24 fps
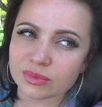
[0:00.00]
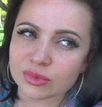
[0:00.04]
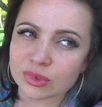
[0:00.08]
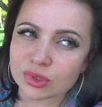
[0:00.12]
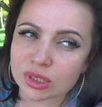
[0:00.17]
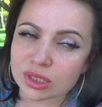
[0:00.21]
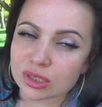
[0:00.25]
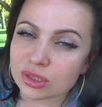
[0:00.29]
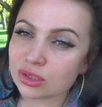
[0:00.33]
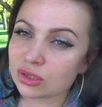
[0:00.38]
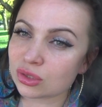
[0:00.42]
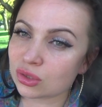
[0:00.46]

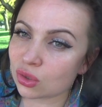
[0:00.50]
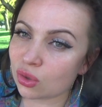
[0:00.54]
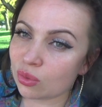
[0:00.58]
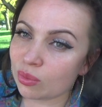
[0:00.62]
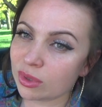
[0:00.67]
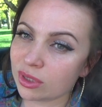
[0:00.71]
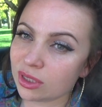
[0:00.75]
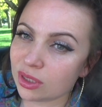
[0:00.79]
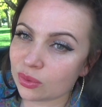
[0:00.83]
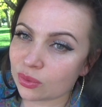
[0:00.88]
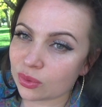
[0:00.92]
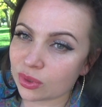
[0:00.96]
there are so
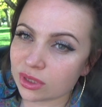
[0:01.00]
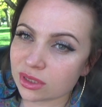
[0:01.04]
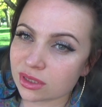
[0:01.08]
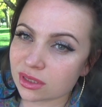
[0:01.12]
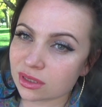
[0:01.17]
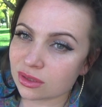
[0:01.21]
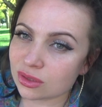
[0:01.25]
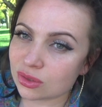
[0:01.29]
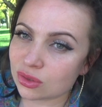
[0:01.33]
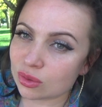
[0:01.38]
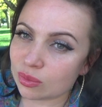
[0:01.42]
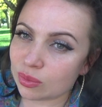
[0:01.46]
many
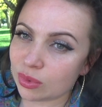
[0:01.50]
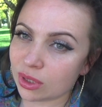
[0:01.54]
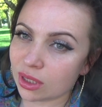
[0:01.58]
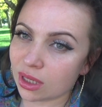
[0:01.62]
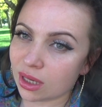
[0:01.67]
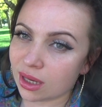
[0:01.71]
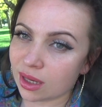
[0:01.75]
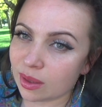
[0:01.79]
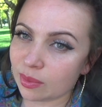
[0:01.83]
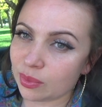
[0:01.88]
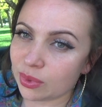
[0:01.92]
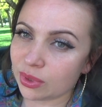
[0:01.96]
reasons to be
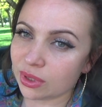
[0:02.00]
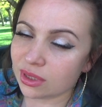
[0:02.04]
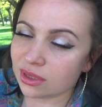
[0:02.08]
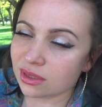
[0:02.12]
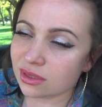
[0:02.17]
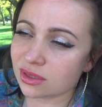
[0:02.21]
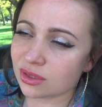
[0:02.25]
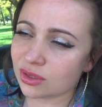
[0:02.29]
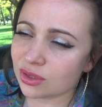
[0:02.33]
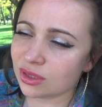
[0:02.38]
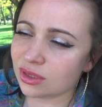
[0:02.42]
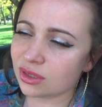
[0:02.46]
happy
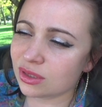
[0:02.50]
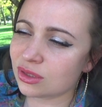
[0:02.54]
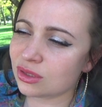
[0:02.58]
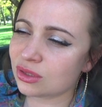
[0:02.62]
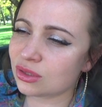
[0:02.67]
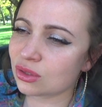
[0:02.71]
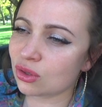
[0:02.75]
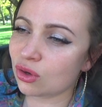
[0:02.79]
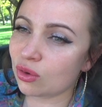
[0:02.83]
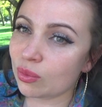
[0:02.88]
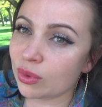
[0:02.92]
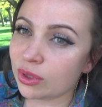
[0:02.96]
there is
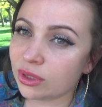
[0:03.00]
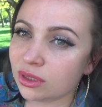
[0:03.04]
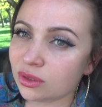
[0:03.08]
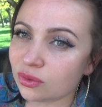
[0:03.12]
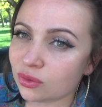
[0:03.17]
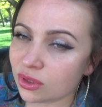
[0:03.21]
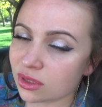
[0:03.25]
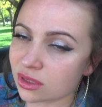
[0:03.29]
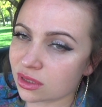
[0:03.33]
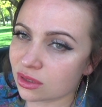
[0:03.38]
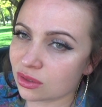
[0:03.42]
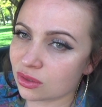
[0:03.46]
so many
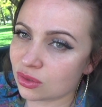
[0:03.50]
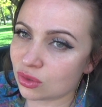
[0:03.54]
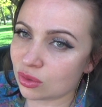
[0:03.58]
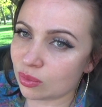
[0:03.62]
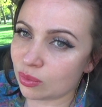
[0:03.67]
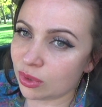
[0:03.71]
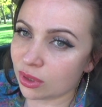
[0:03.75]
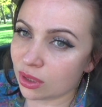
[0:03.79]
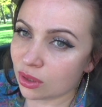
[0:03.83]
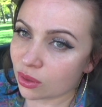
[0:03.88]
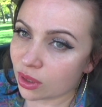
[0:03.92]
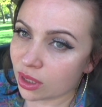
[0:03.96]
reasons to
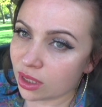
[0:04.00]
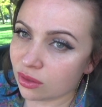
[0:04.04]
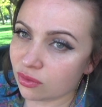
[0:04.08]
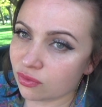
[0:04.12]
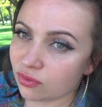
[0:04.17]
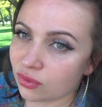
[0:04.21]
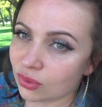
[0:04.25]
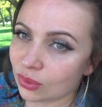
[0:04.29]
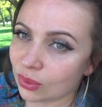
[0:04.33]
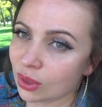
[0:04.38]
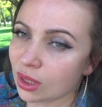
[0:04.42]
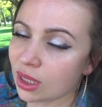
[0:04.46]
be
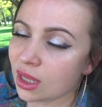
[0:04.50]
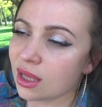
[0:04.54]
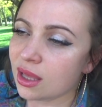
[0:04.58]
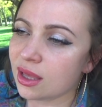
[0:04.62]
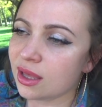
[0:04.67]
grateful